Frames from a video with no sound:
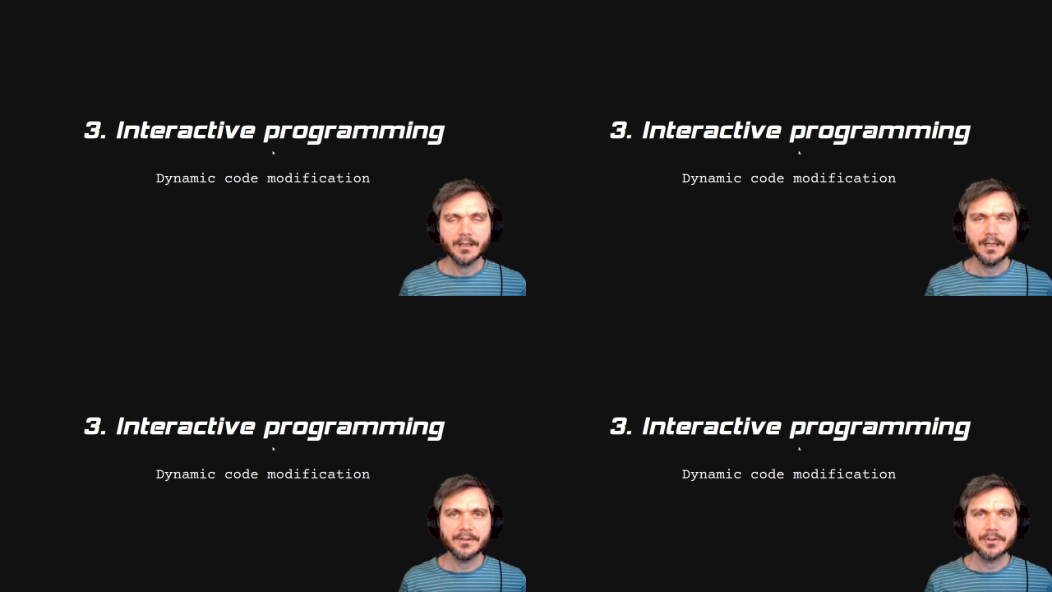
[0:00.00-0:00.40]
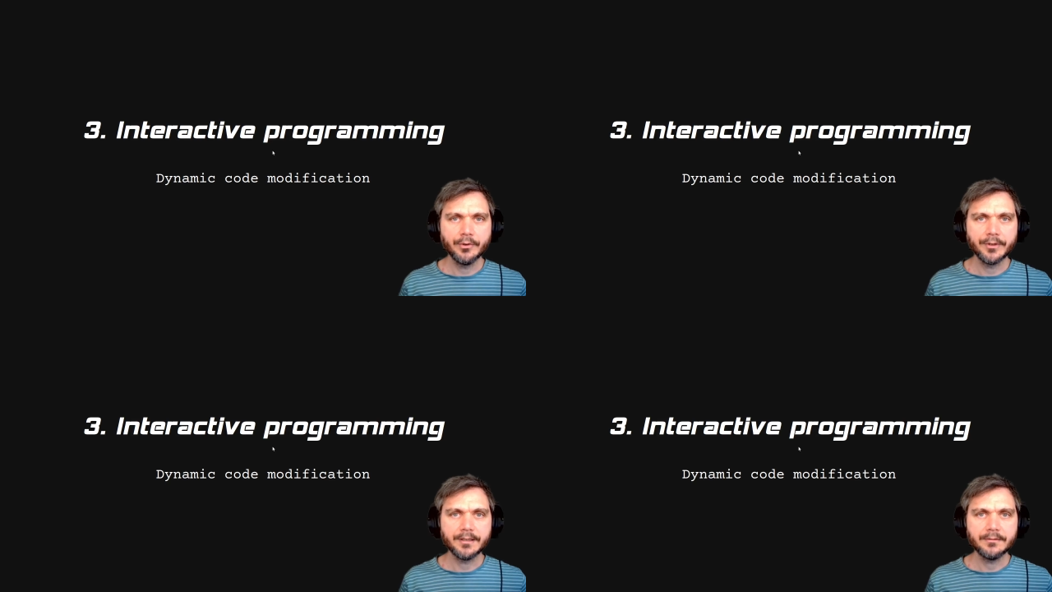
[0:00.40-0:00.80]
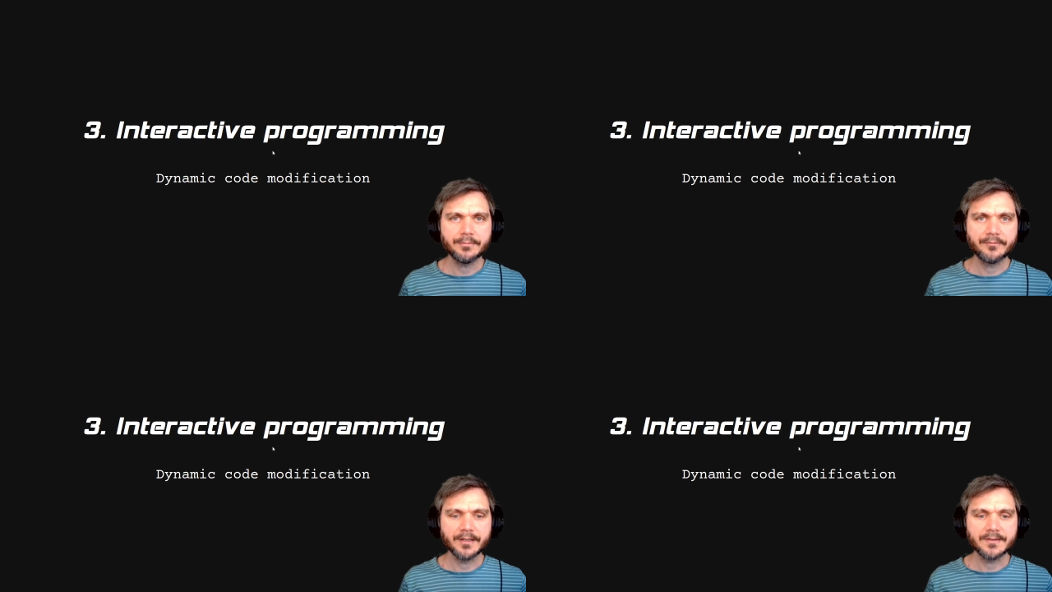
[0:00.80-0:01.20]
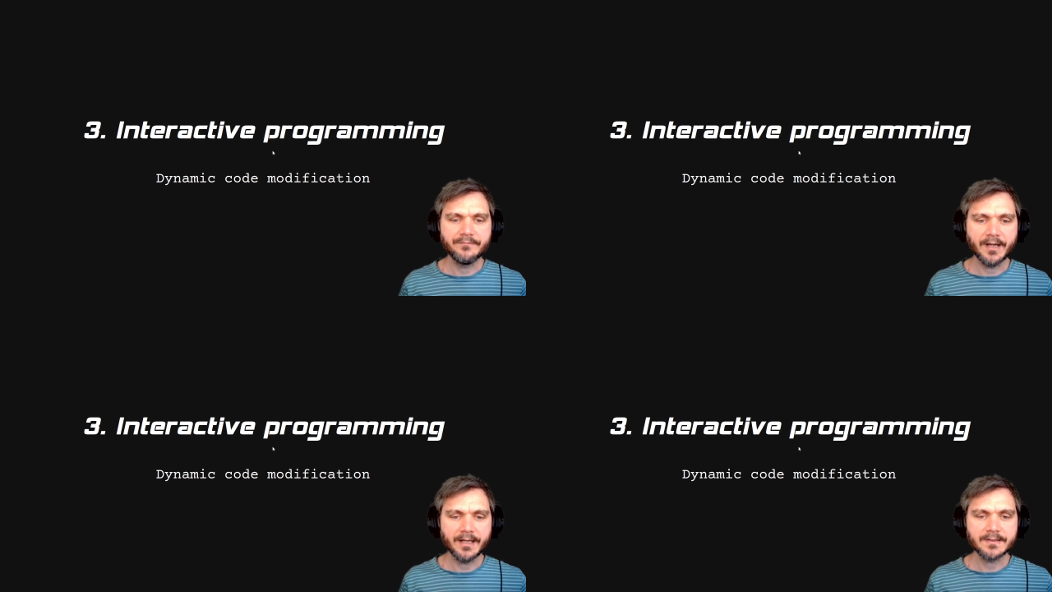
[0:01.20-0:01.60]
And the tooling provides
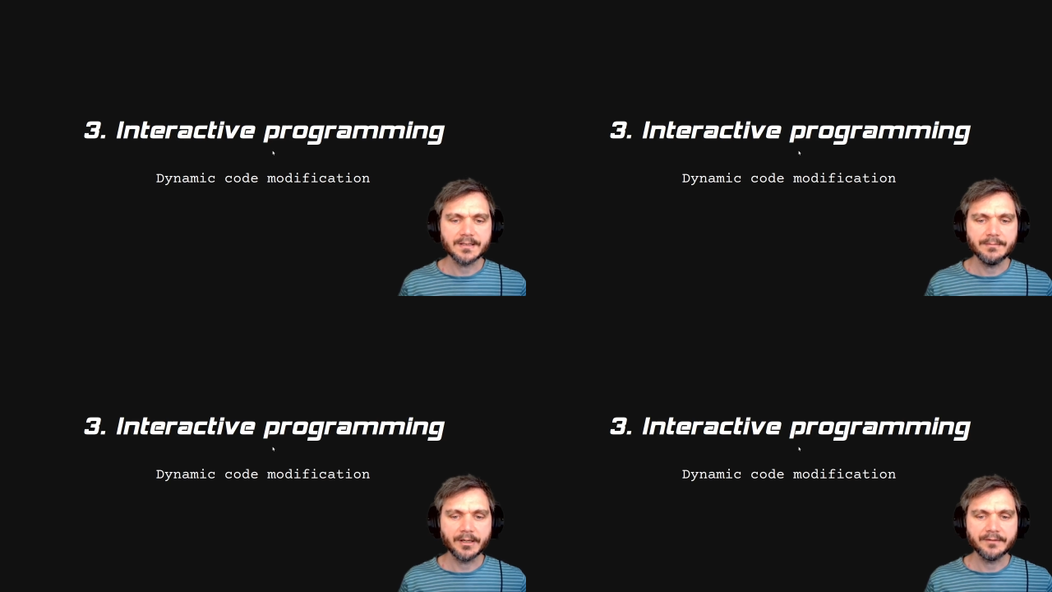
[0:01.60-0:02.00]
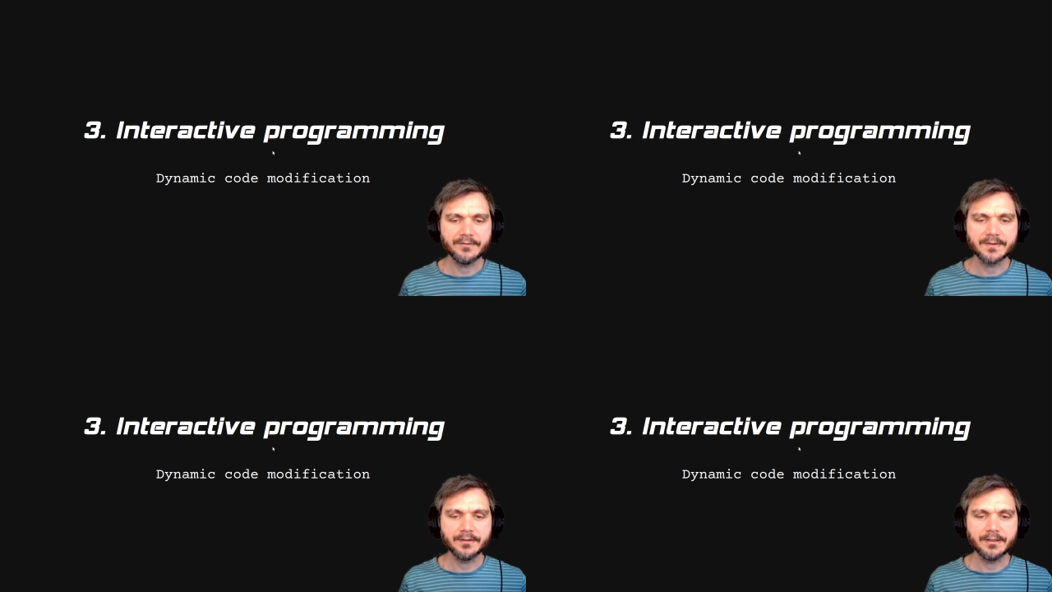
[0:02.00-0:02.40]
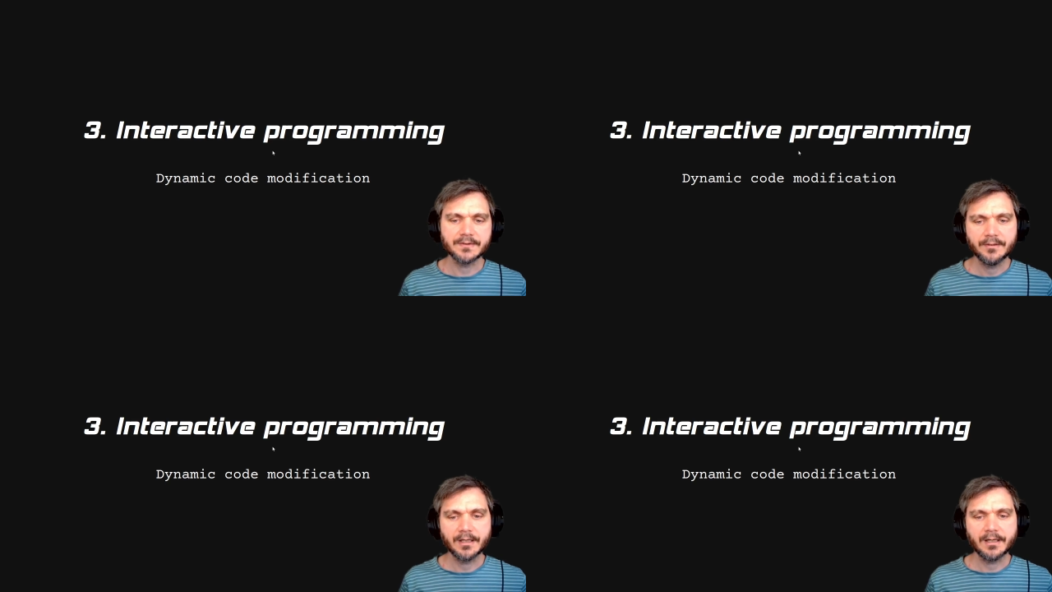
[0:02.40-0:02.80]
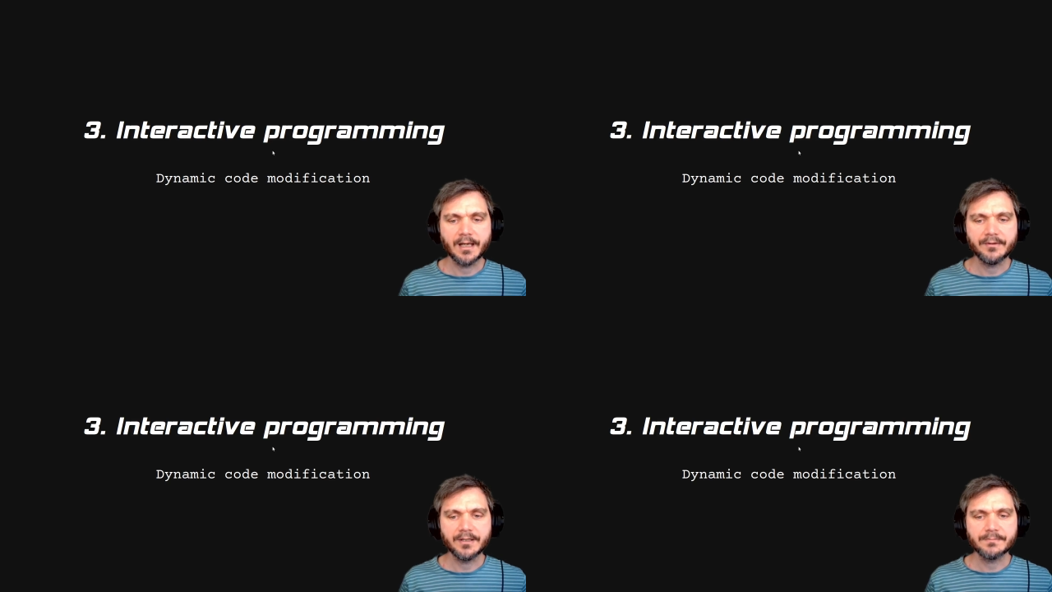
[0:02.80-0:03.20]
advanced debugging facilities that
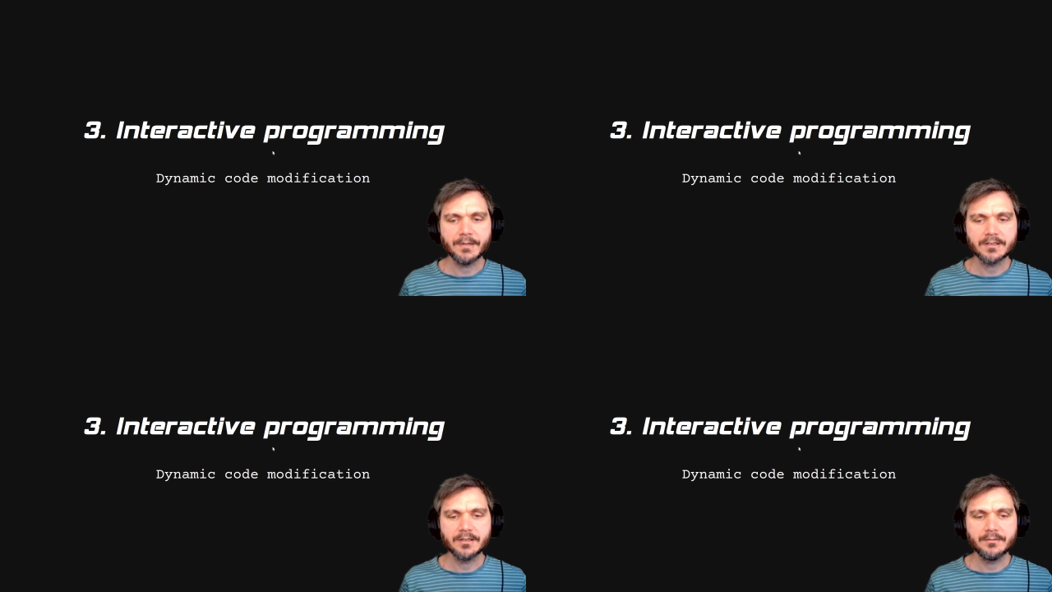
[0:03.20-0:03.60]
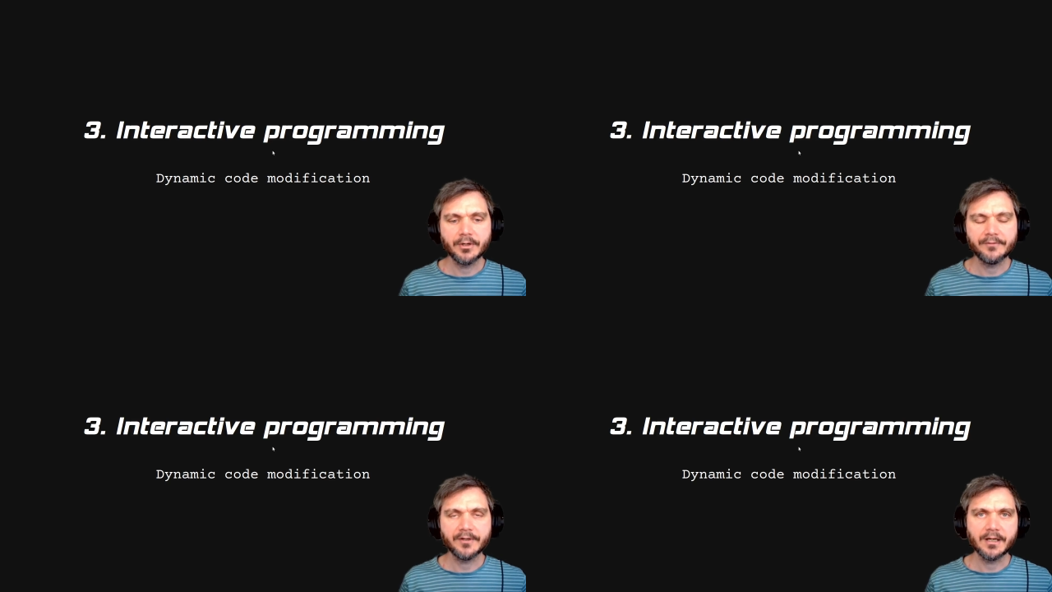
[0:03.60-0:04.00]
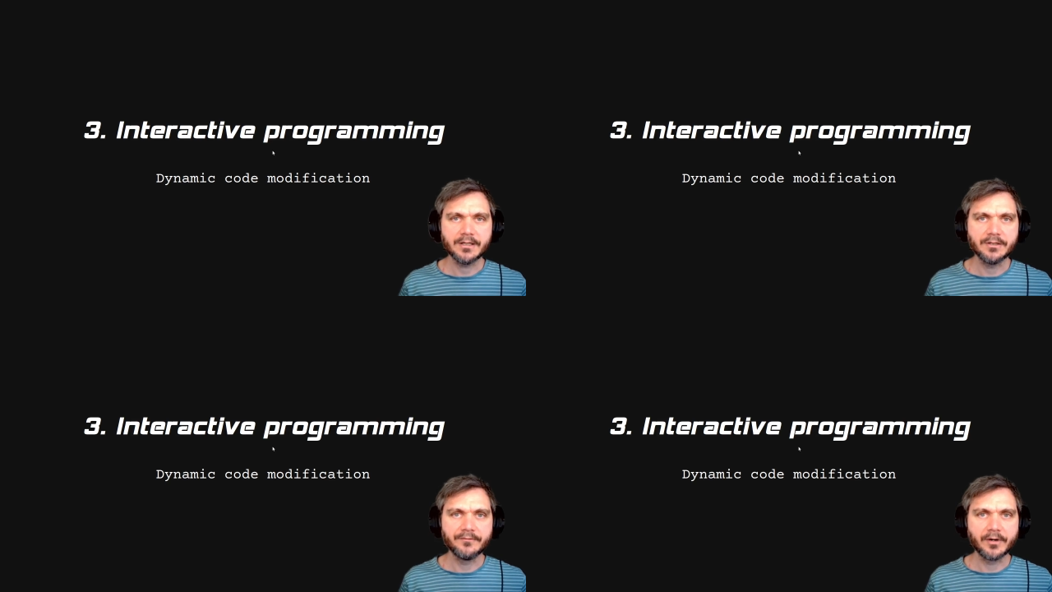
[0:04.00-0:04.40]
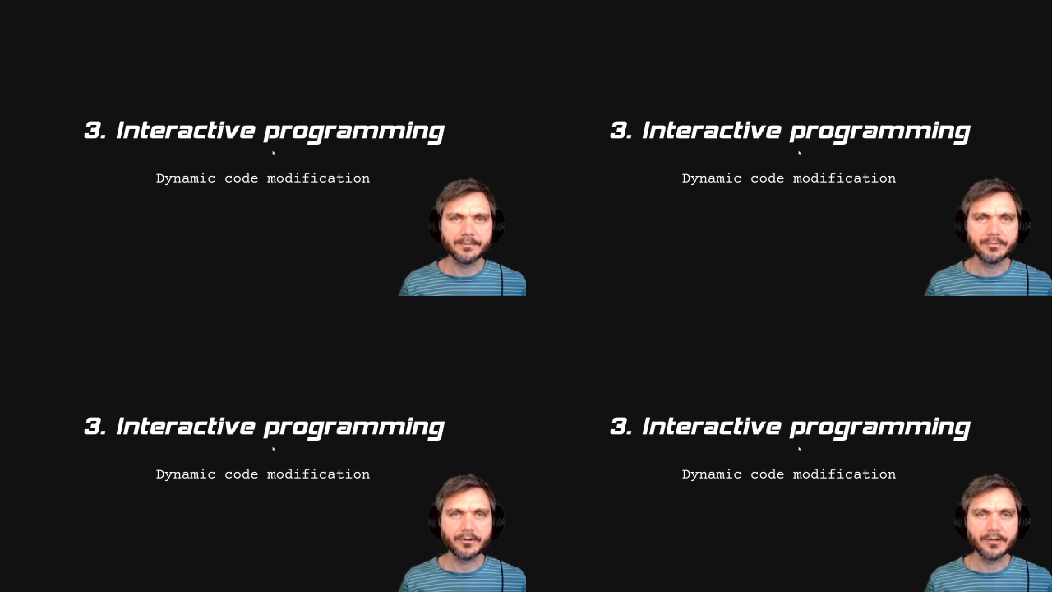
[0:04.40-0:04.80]
allow the inspection and modification of
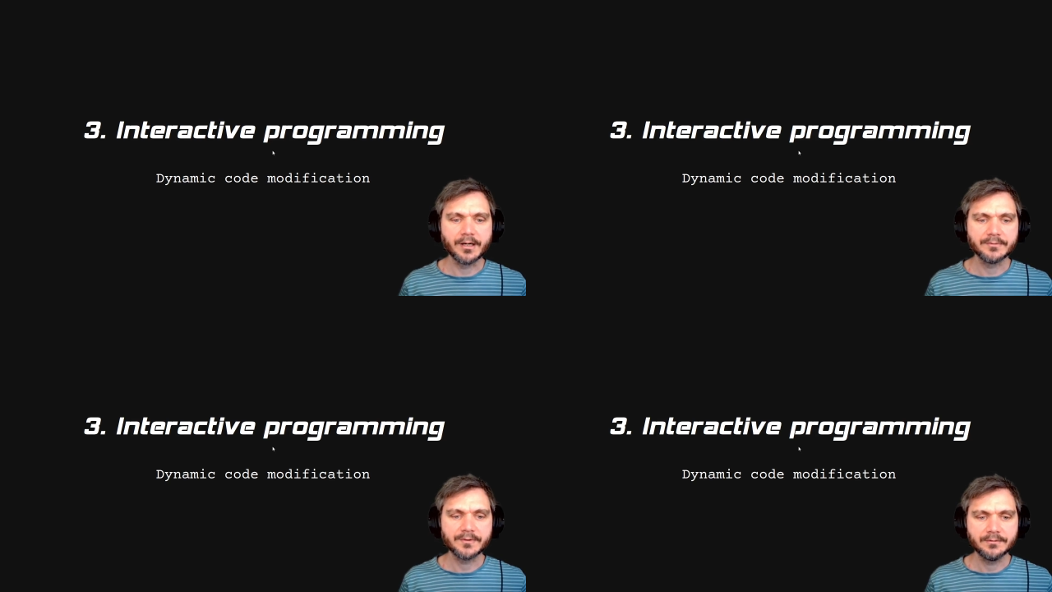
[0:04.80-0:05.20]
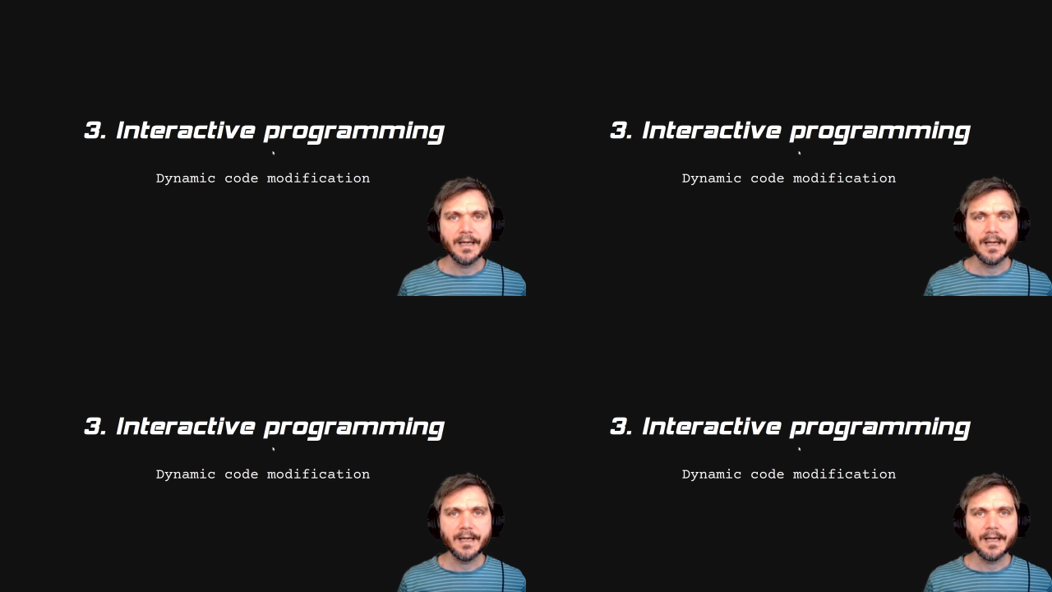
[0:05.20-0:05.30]
running programs.